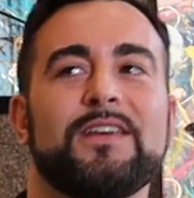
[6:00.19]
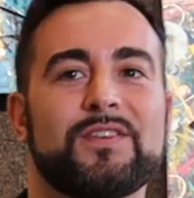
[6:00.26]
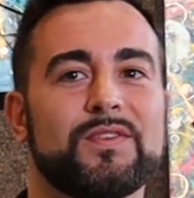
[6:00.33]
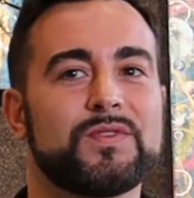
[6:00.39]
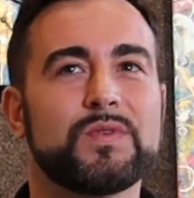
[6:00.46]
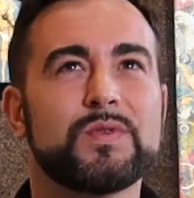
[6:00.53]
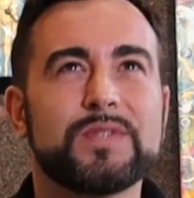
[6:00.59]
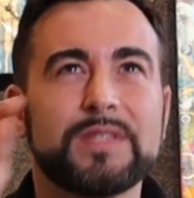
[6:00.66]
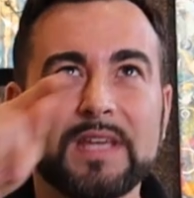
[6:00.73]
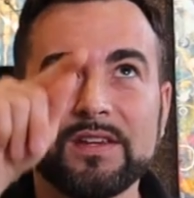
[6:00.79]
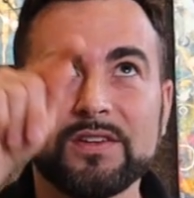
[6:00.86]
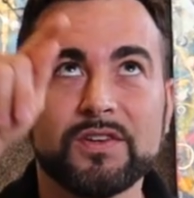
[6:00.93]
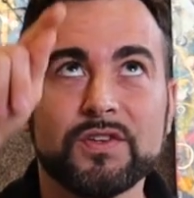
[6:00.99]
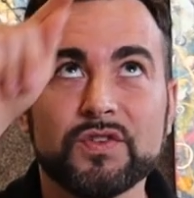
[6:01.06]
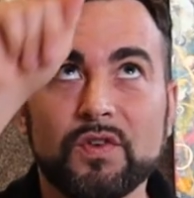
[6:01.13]
He goes, "Do you see
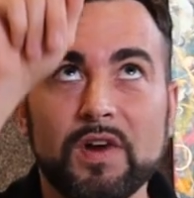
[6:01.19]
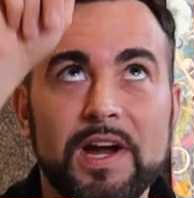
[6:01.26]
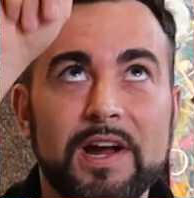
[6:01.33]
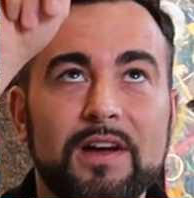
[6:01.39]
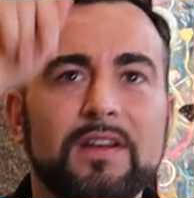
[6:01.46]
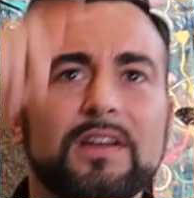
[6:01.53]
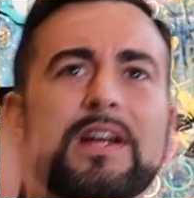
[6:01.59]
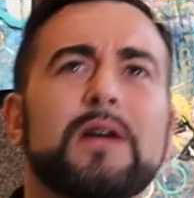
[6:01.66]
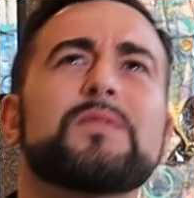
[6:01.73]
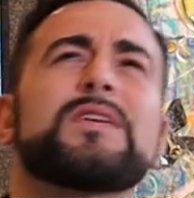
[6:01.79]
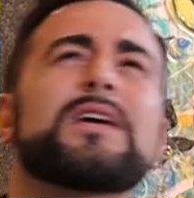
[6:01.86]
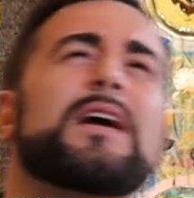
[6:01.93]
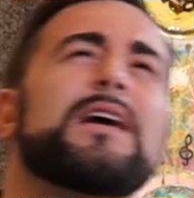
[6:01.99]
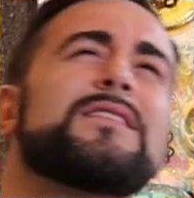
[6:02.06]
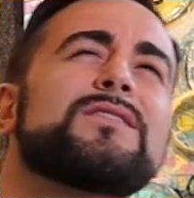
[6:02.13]
that little trail?" And I was
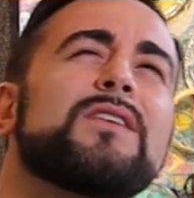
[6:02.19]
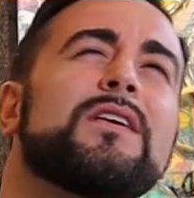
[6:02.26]
like,